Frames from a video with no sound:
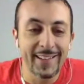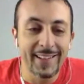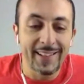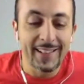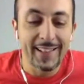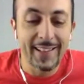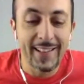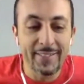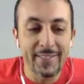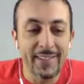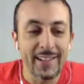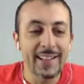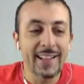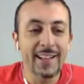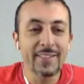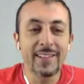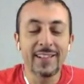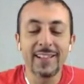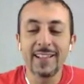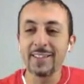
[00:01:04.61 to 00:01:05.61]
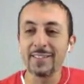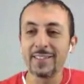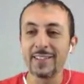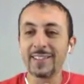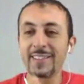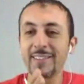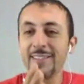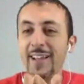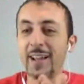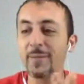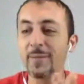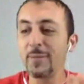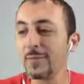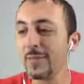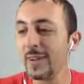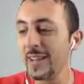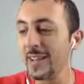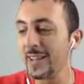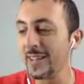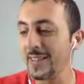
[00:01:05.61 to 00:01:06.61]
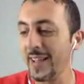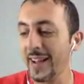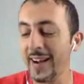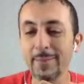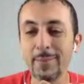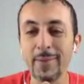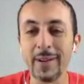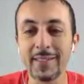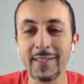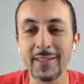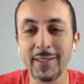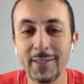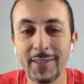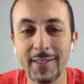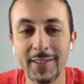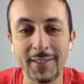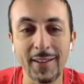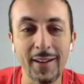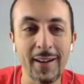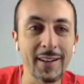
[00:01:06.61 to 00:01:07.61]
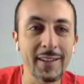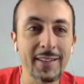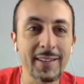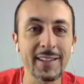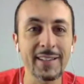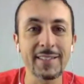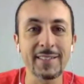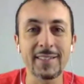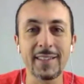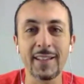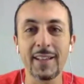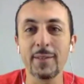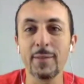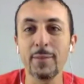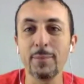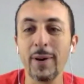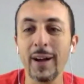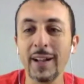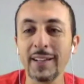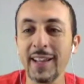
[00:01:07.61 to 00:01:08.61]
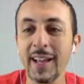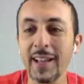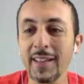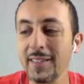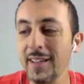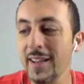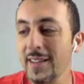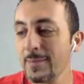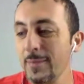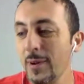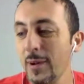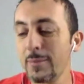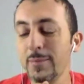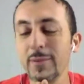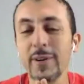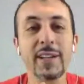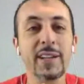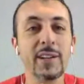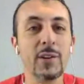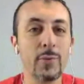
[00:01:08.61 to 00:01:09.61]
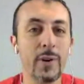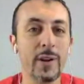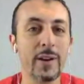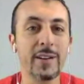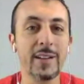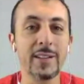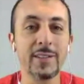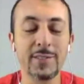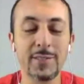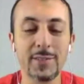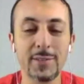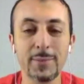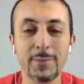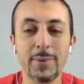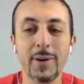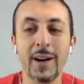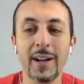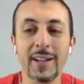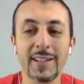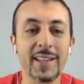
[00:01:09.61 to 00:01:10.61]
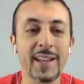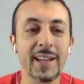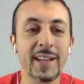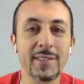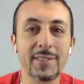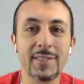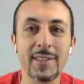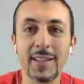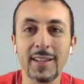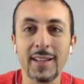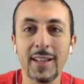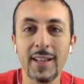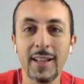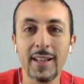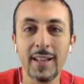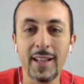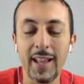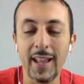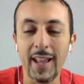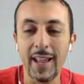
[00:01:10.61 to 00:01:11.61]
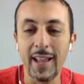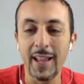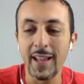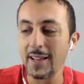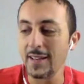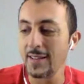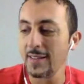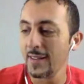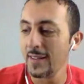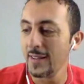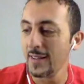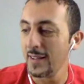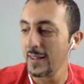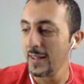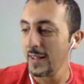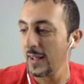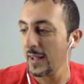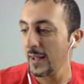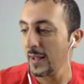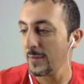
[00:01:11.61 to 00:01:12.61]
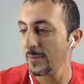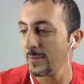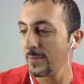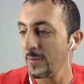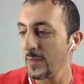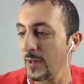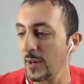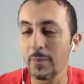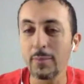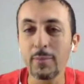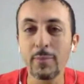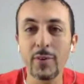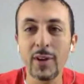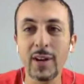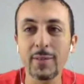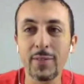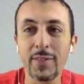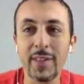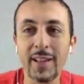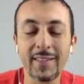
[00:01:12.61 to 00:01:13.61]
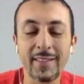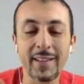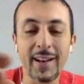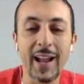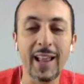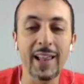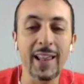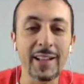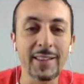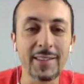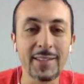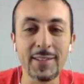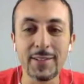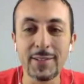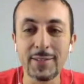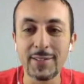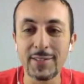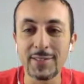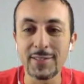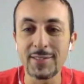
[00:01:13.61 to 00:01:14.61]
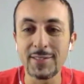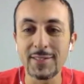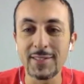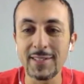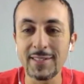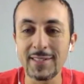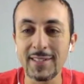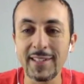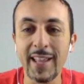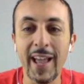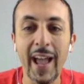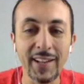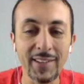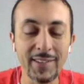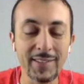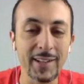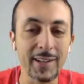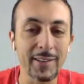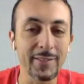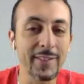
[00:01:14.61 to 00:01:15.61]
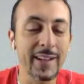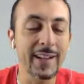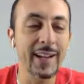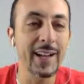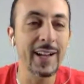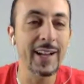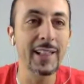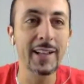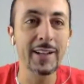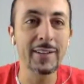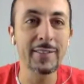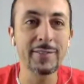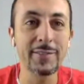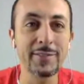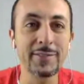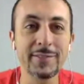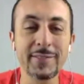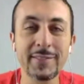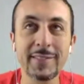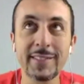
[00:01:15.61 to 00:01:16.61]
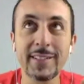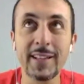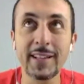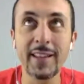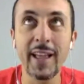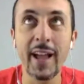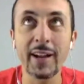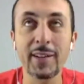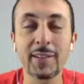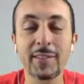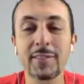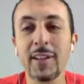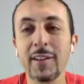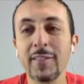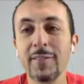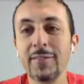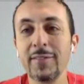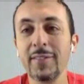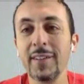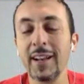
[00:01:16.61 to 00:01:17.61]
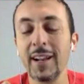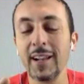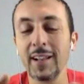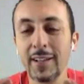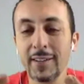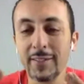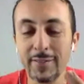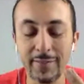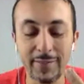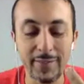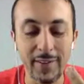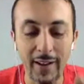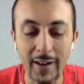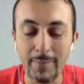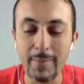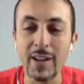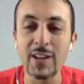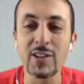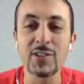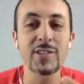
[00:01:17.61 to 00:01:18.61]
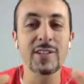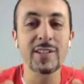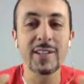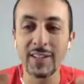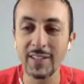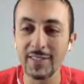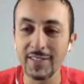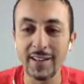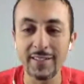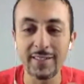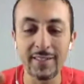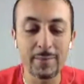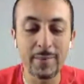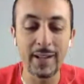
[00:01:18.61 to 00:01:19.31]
Love it, love it, love it. So I'm really excited about this talk because podcast day is about bringing awareness to podcasting. And, one of the things that I like to do is the tech stuff. Like, I love the tech stuff and I love automation, et cetera.